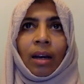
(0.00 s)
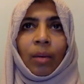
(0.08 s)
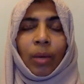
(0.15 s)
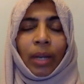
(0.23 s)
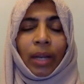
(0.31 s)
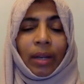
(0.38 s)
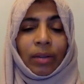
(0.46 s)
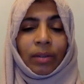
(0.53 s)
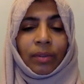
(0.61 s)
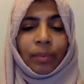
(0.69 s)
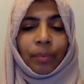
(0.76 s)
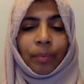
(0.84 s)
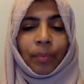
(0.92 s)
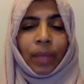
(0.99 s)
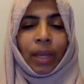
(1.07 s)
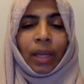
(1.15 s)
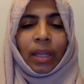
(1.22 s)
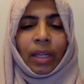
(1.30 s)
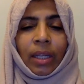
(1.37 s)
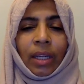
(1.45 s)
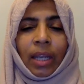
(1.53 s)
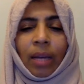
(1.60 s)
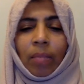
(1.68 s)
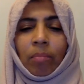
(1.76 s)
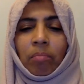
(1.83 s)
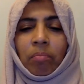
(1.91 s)
What else?
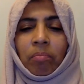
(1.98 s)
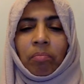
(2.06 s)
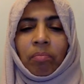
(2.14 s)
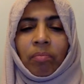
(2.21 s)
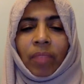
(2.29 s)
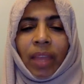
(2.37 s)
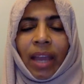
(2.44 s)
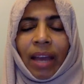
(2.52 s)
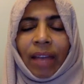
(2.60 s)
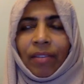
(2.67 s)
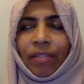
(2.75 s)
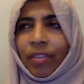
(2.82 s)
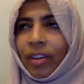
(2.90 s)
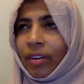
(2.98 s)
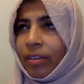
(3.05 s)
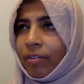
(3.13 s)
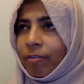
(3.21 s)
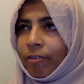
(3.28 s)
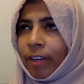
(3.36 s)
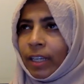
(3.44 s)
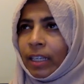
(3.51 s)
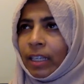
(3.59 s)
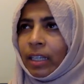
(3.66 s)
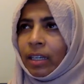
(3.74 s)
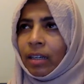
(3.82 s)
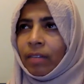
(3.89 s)
Yeah, they have a fear of
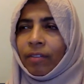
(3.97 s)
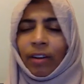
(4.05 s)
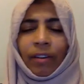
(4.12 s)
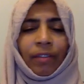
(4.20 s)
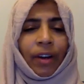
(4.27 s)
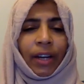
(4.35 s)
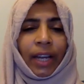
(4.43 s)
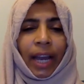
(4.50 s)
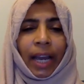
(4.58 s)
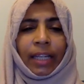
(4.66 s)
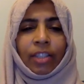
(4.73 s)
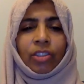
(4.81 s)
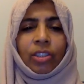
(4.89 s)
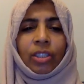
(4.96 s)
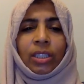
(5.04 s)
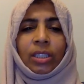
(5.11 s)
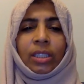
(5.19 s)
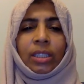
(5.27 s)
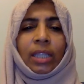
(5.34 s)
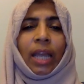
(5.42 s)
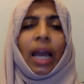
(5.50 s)
failure, very, very anxious.